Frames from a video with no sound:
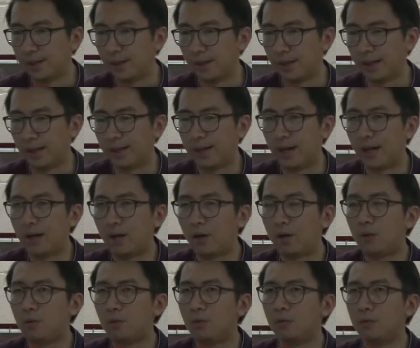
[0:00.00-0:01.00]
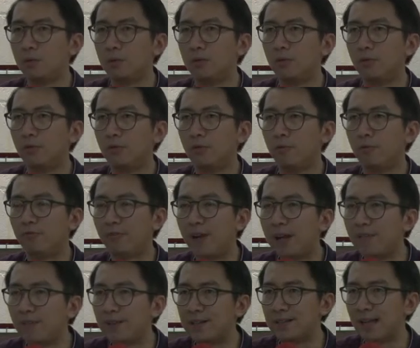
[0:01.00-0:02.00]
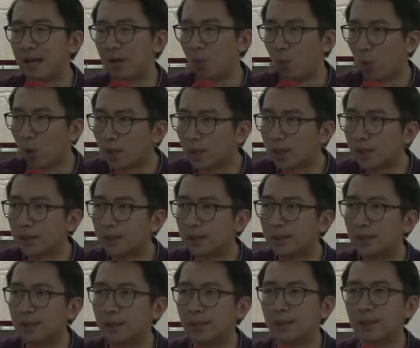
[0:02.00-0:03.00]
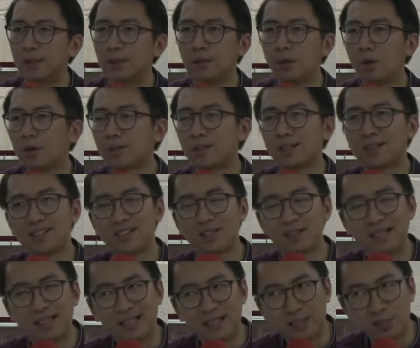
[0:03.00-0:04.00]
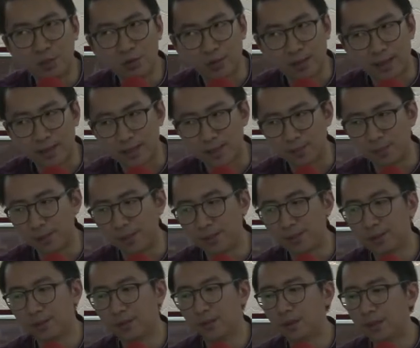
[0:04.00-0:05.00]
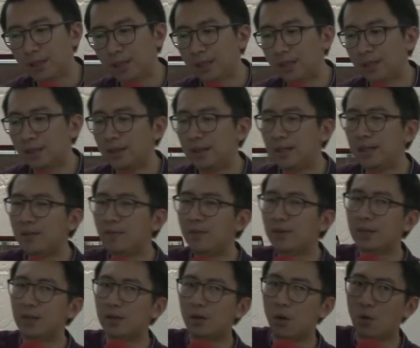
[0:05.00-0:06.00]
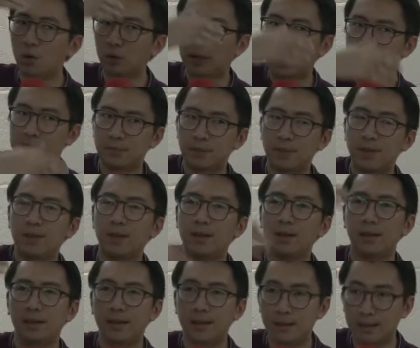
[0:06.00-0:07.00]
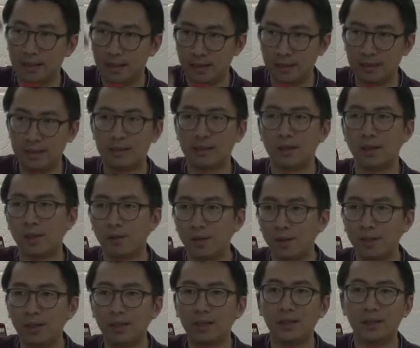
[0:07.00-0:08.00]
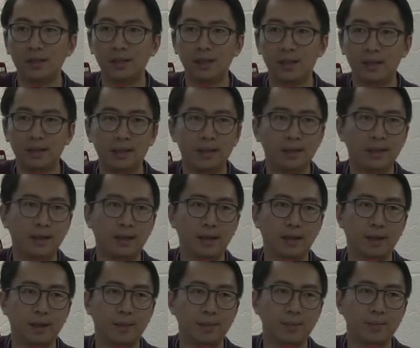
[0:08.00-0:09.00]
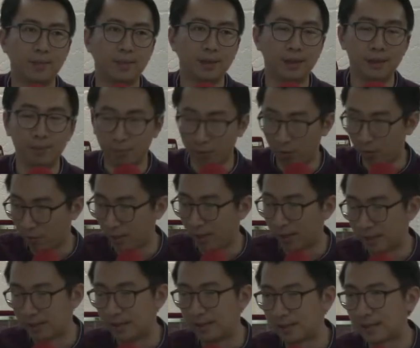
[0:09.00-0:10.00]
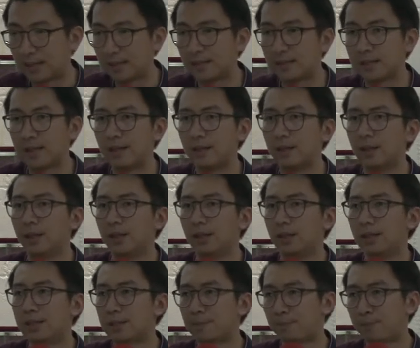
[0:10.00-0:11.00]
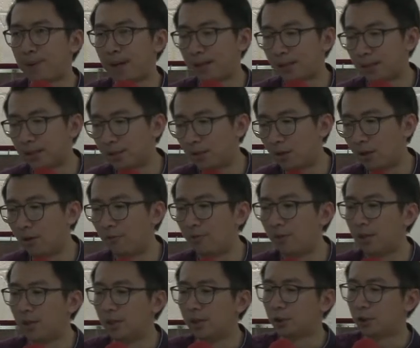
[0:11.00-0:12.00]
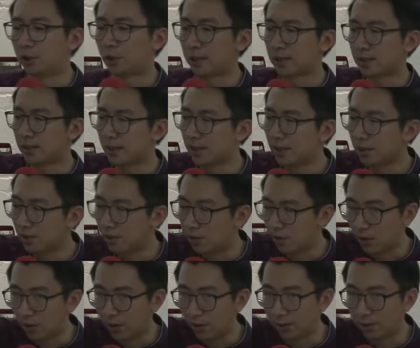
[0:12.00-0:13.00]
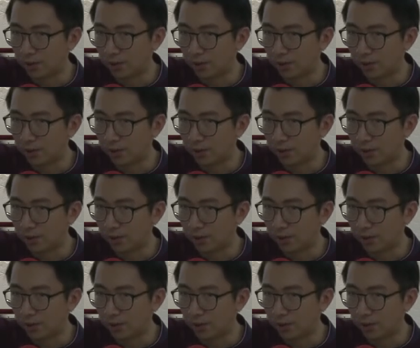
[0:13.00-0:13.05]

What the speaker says: and how faith is at work, not just in the New Testament, even in the Old Testament, it is already in progress, in the sense that this pattern of trusting God